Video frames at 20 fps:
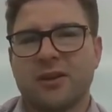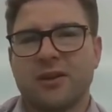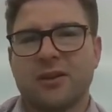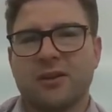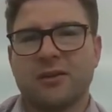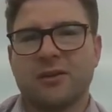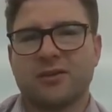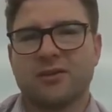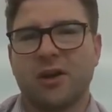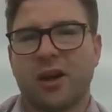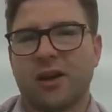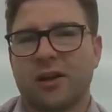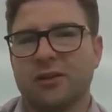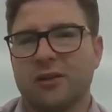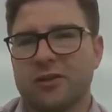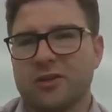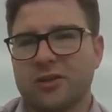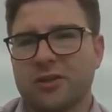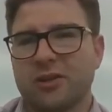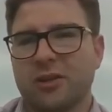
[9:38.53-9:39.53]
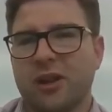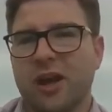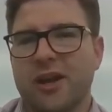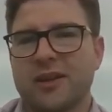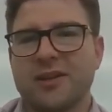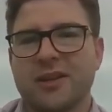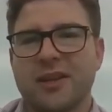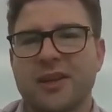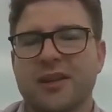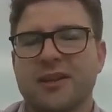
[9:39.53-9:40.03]
psychological
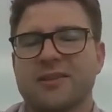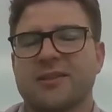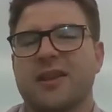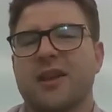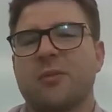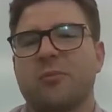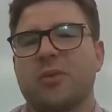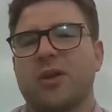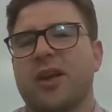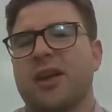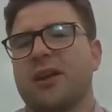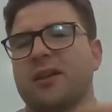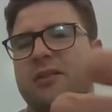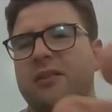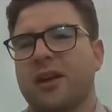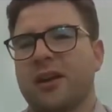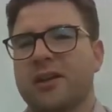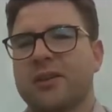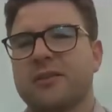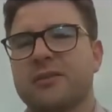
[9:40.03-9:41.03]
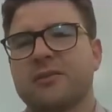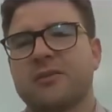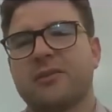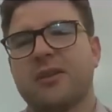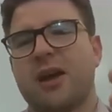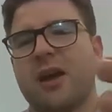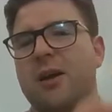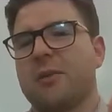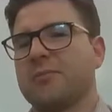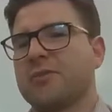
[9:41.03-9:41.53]
ideas that are being like
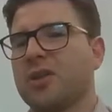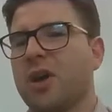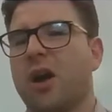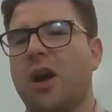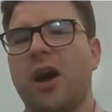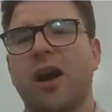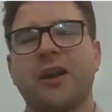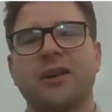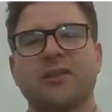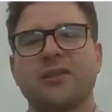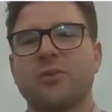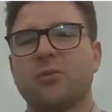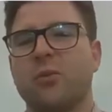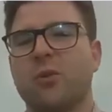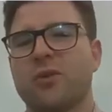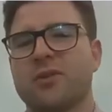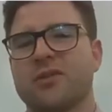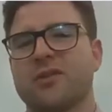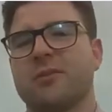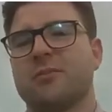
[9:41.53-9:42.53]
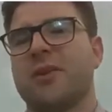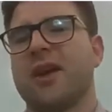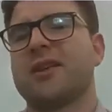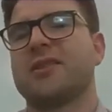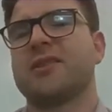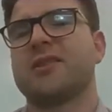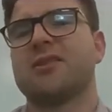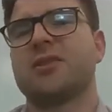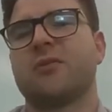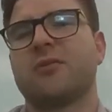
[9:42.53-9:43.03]
tied towards the
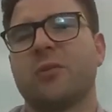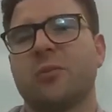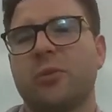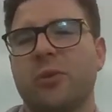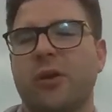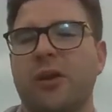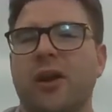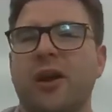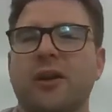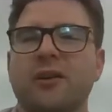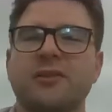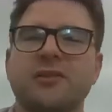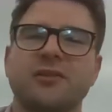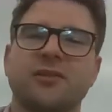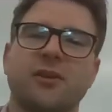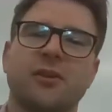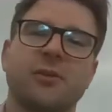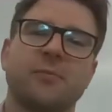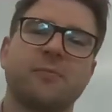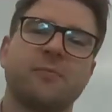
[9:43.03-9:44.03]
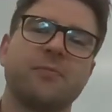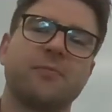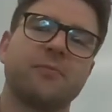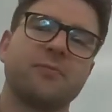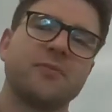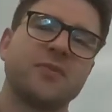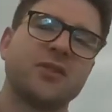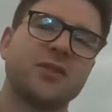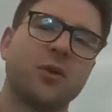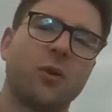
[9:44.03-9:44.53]
message of the product. So
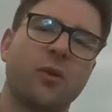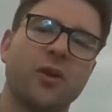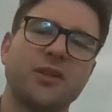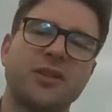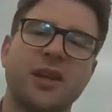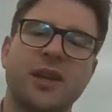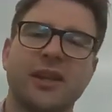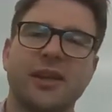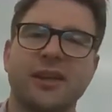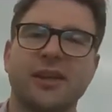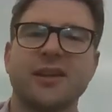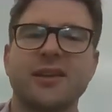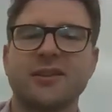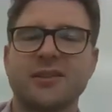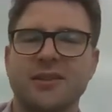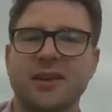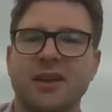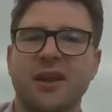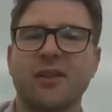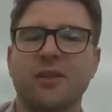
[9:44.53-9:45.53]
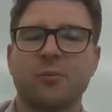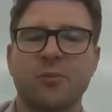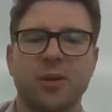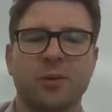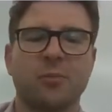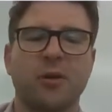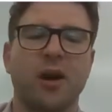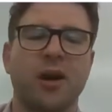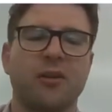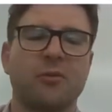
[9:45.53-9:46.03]
storytelling is another
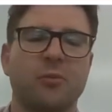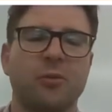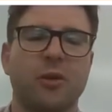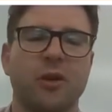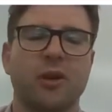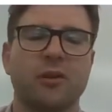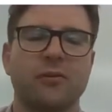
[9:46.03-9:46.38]
big part of product